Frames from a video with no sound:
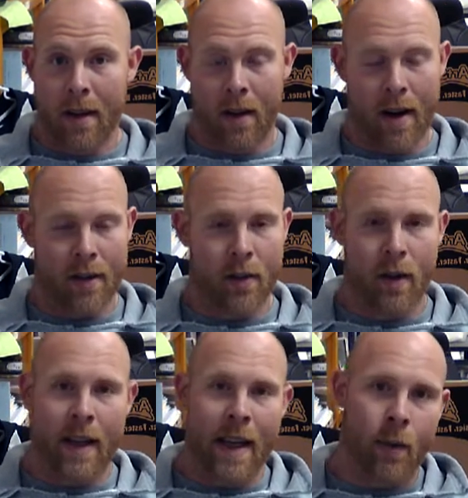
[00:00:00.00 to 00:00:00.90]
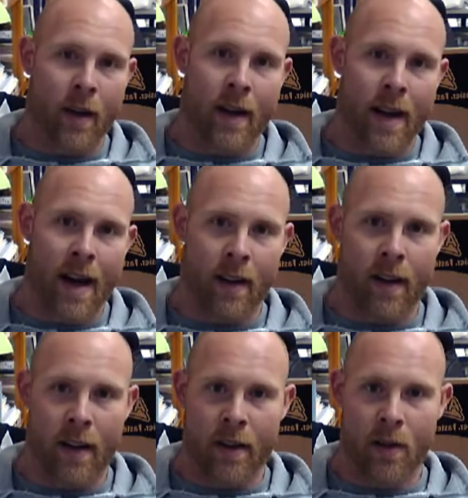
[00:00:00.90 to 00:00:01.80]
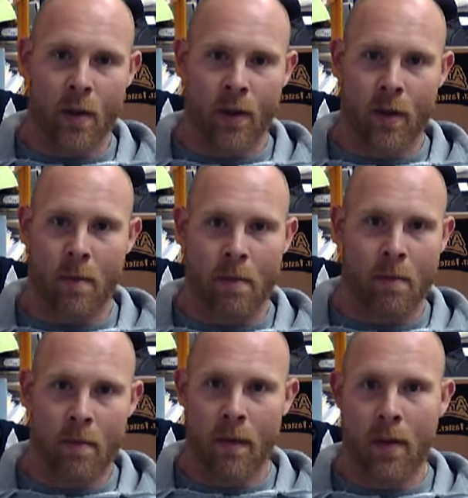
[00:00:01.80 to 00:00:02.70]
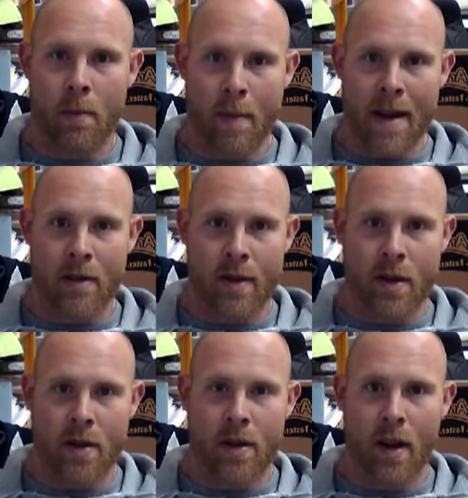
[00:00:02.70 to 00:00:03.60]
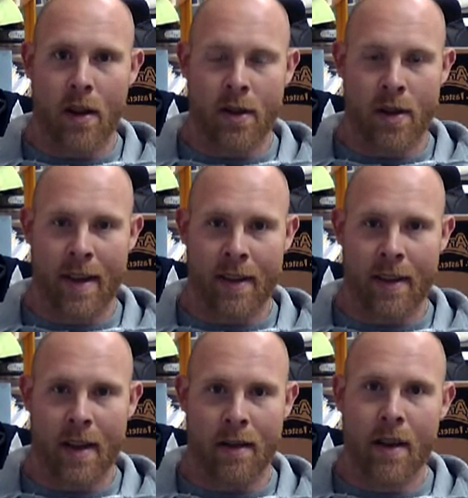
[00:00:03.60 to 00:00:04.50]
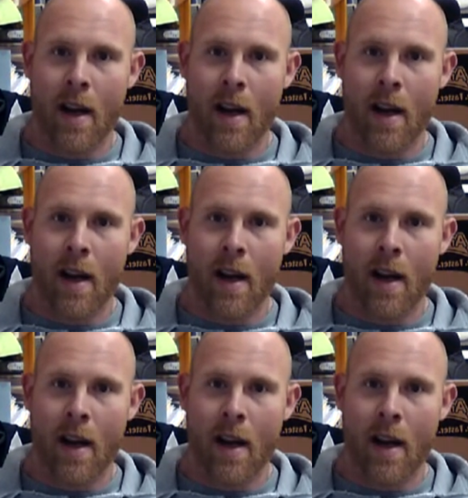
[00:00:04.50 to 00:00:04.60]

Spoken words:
Alright, so again, we're kind of doing some base research knowledge on that stuff.